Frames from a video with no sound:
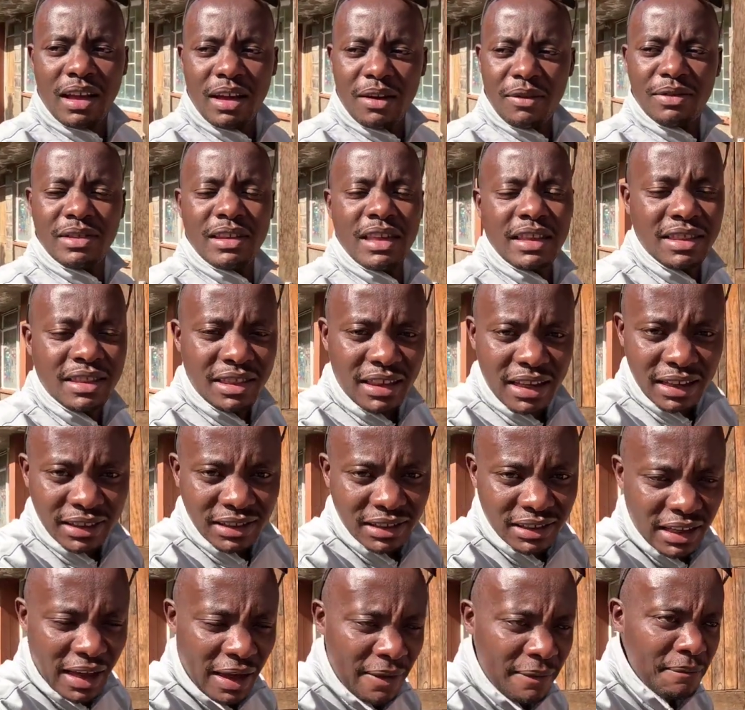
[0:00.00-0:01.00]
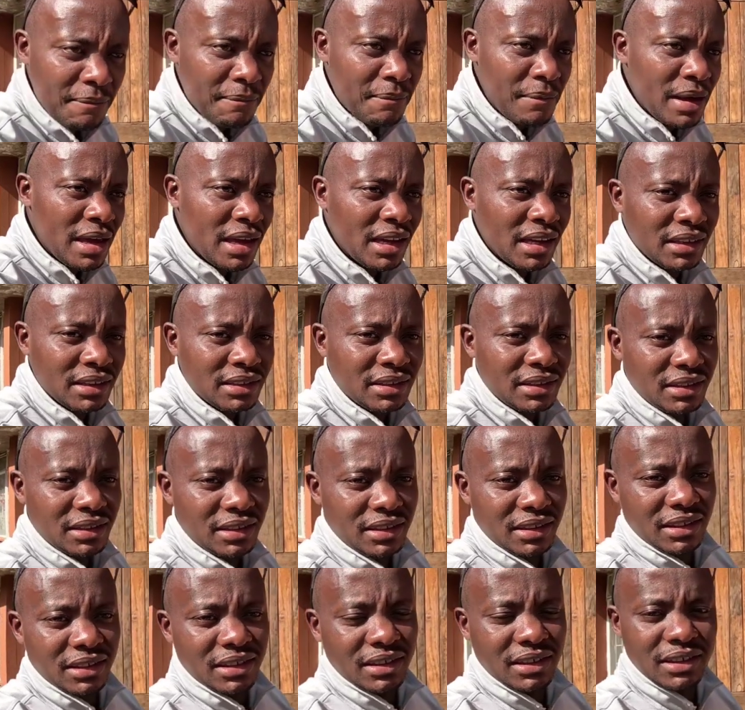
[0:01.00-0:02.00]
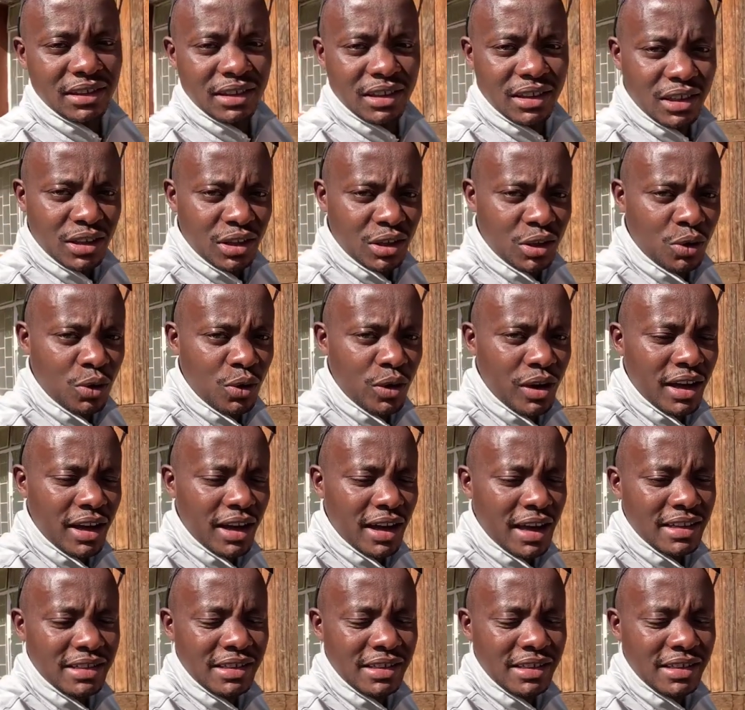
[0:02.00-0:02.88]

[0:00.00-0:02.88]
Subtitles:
the things I miss doing